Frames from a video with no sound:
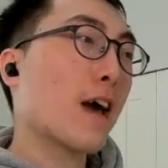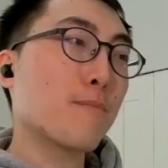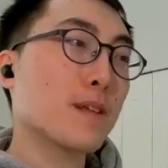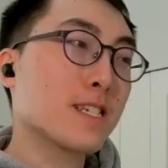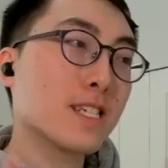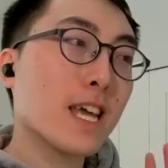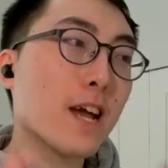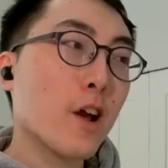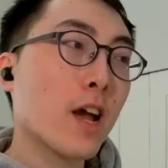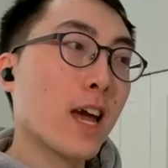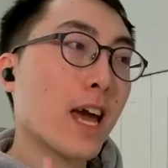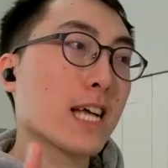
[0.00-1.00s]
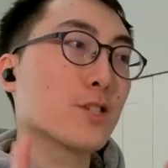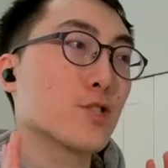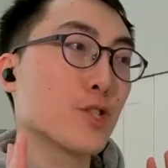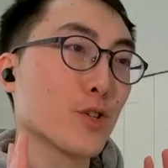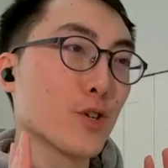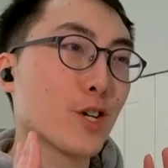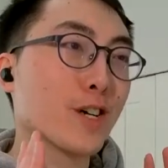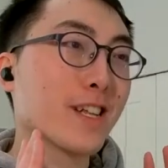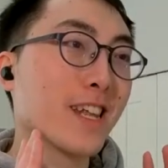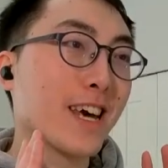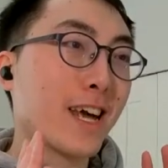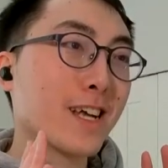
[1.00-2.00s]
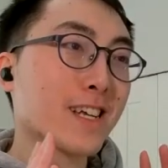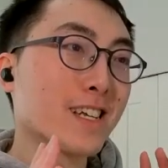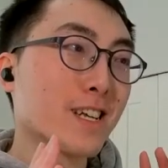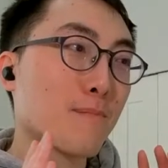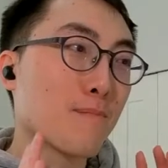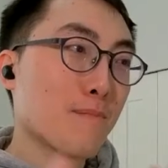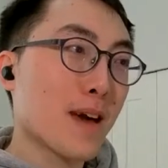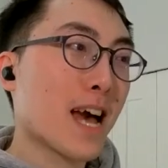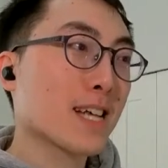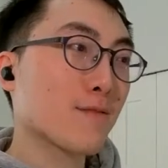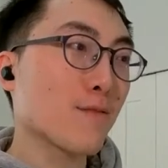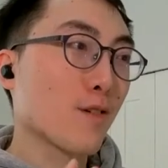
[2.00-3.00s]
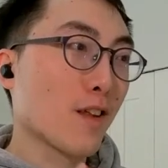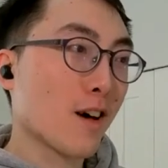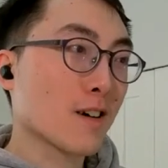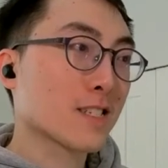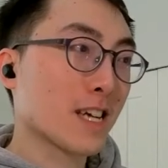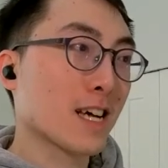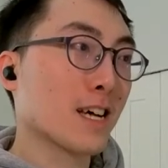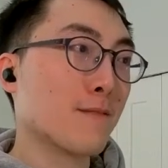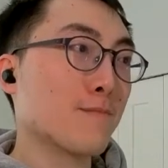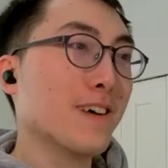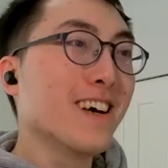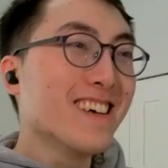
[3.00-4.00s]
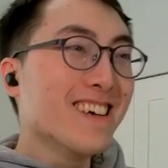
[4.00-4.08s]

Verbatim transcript: I've been staring at your like mask for a long time.